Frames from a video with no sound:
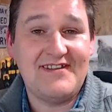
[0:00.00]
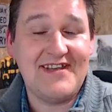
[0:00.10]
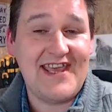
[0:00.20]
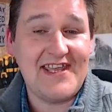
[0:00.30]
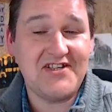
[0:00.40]

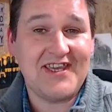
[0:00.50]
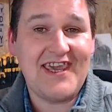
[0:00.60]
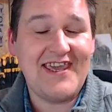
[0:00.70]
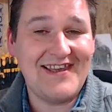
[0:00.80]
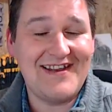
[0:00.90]
to
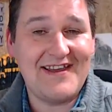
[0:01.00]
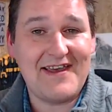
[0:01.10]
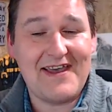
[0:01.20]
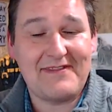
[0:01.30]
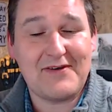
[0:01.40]
educate, and
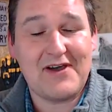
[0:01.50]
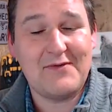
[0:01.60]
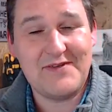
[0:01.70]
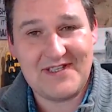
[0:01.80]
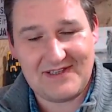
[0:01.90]
I thought I
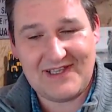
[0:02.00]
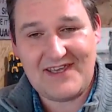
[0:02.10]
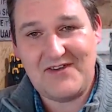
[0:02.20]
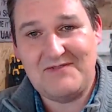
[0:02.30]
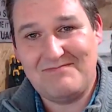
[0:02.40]
would let
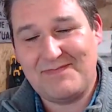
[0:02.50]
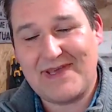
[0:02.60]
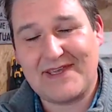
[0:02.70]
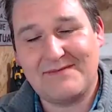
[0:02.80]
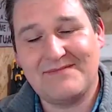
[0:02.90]
you
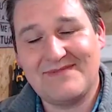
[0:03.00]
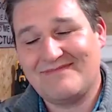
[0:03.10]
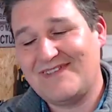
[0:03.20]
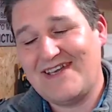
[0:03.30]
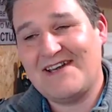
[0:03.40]
pick up.
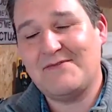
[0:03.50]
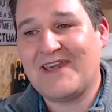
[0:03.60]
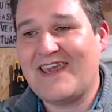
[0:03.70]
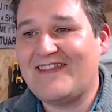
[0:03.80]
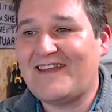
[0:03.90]
Yeah,
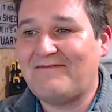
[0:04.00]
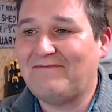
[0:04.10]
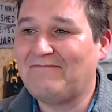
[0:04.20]
okay then.